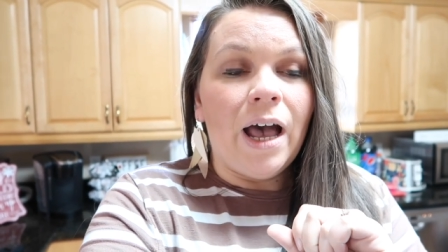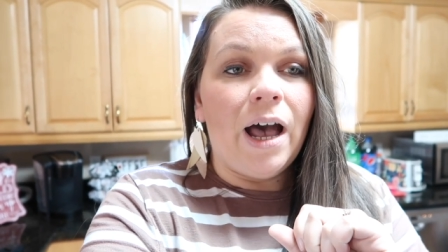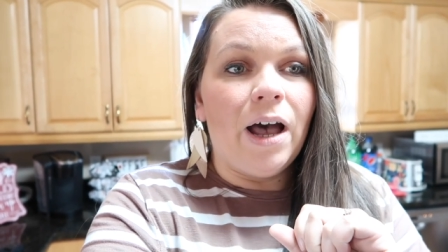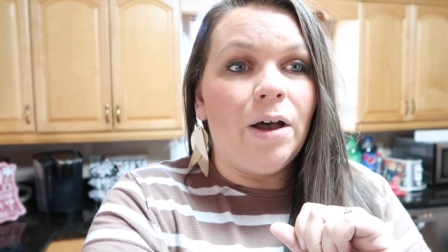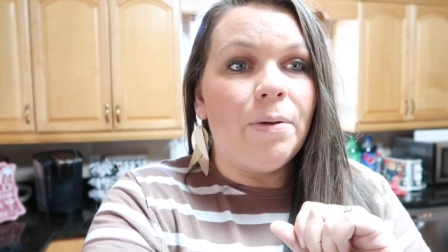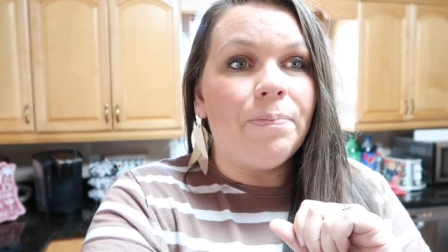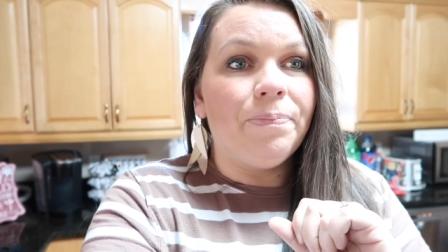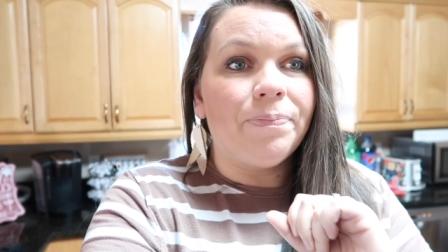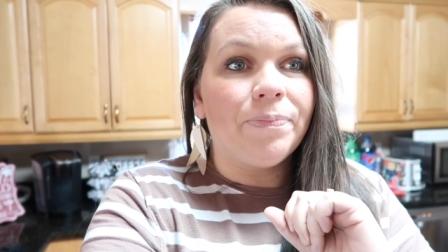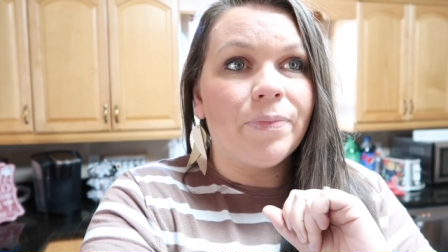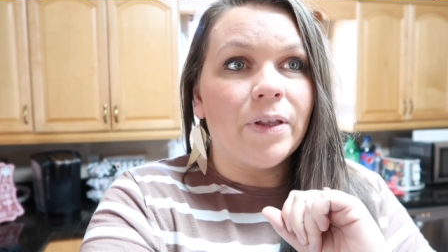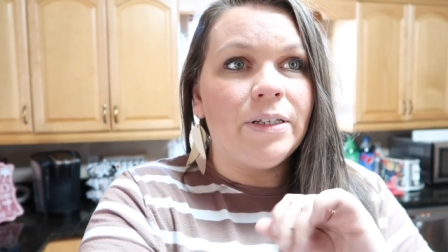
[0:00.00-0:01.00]
Um,
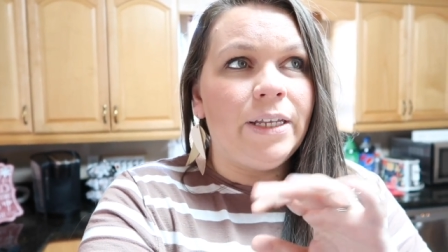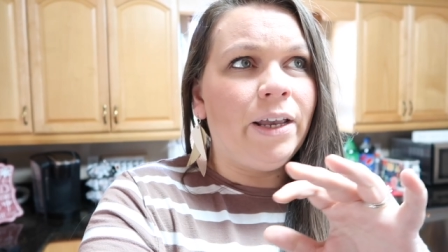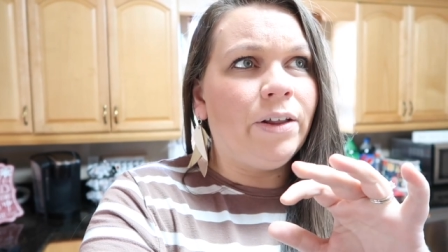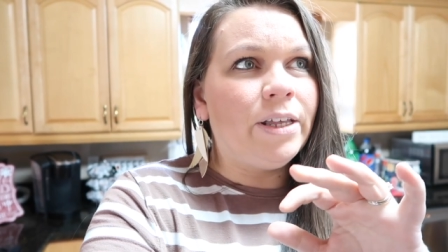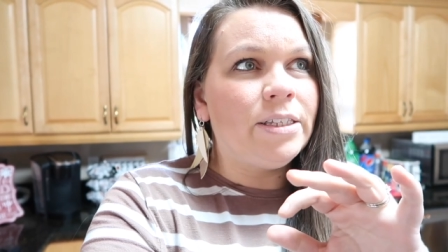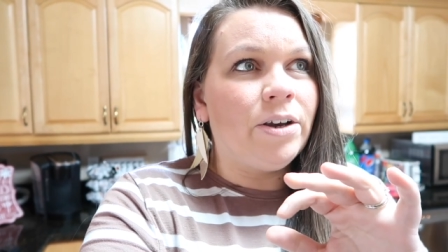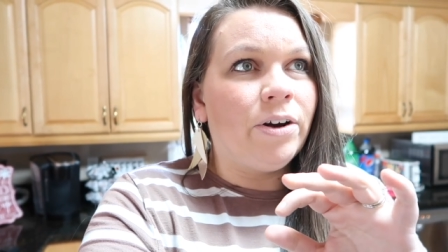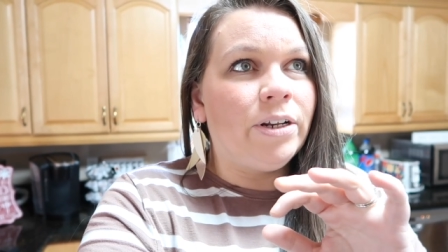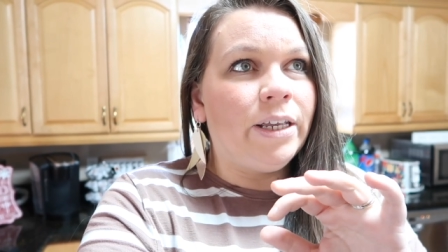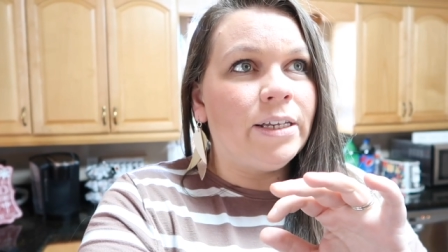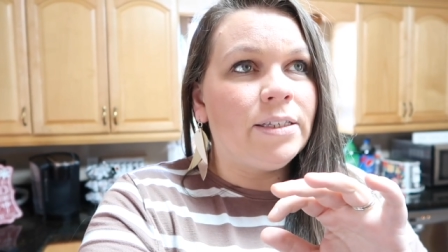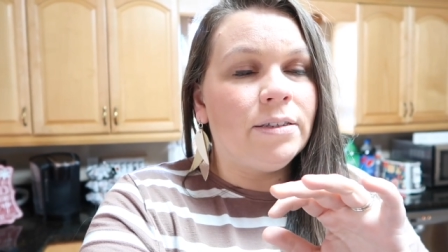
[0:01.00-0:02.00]
DLSR,
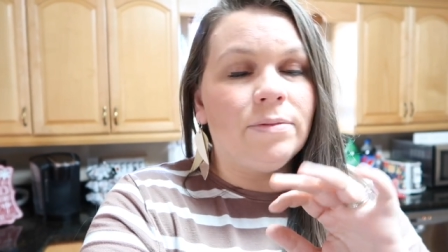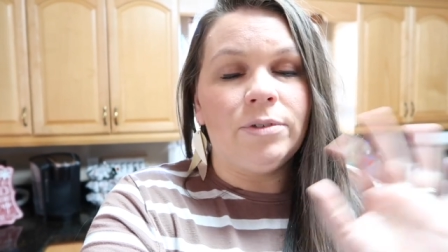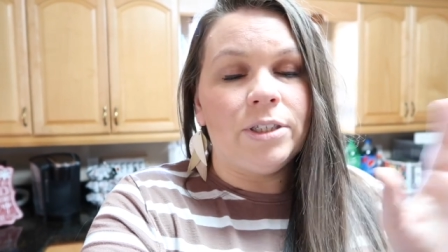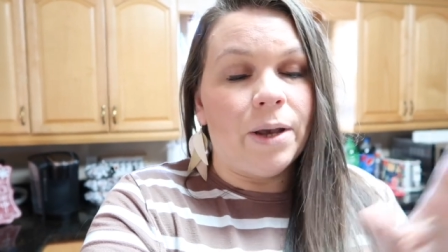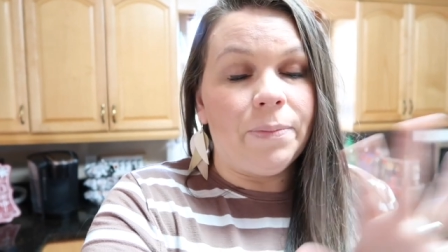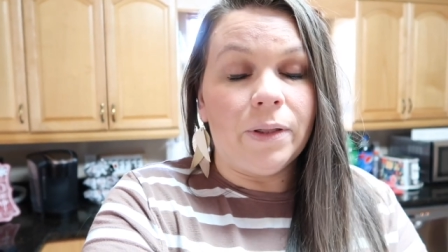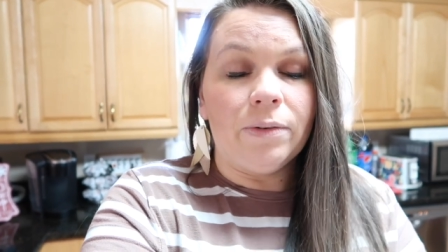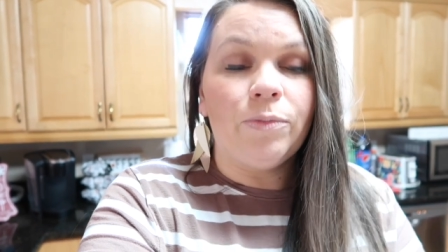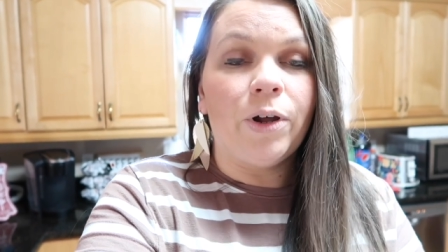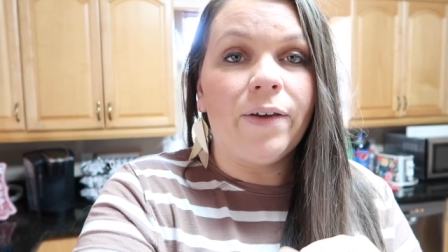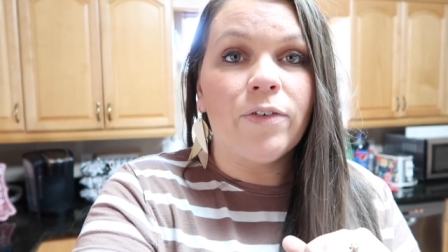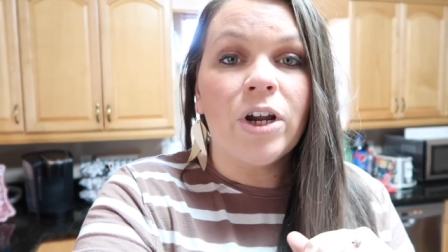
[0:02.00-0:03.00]
DS something,
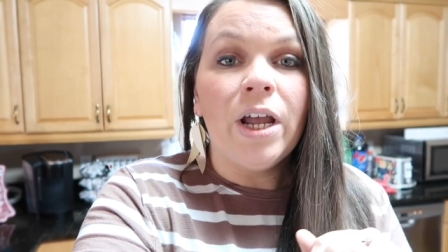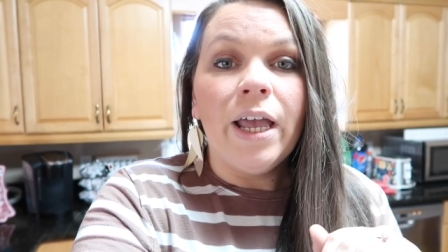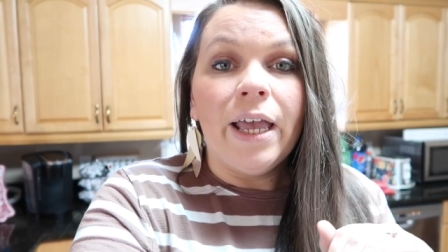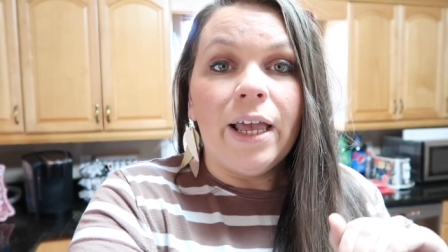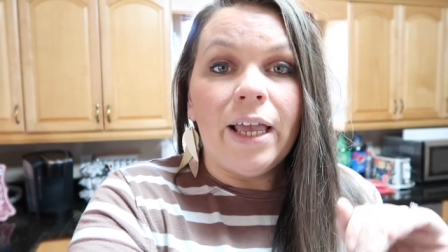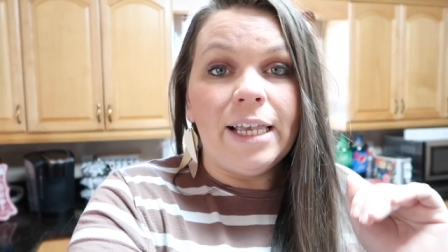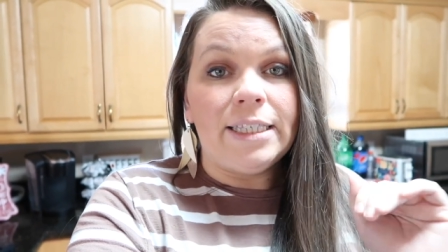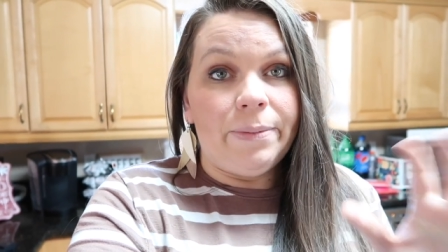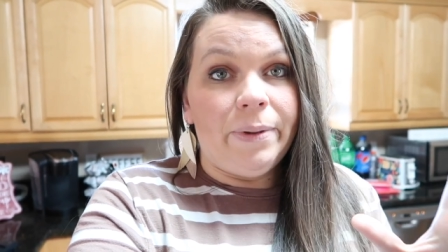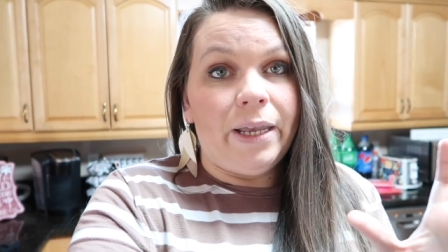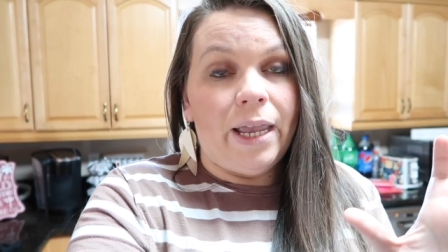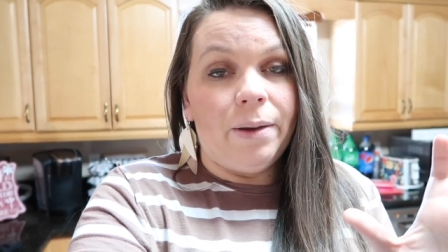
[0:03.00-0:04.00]
whatever it's the
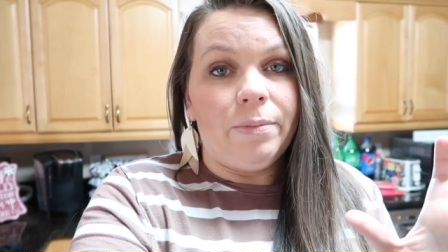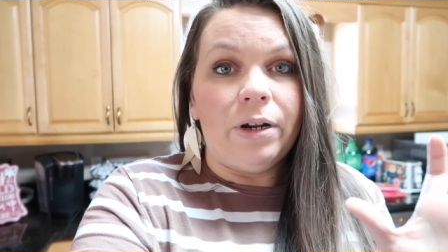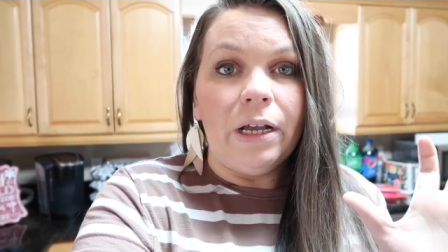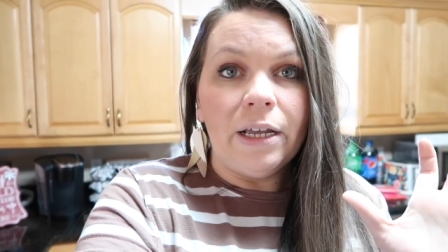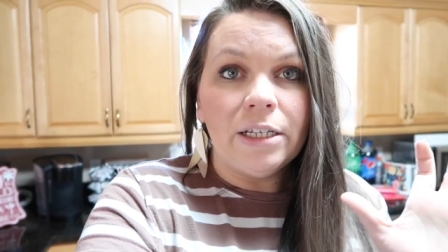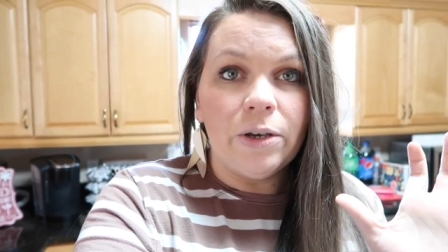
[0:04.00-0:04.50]
big camera.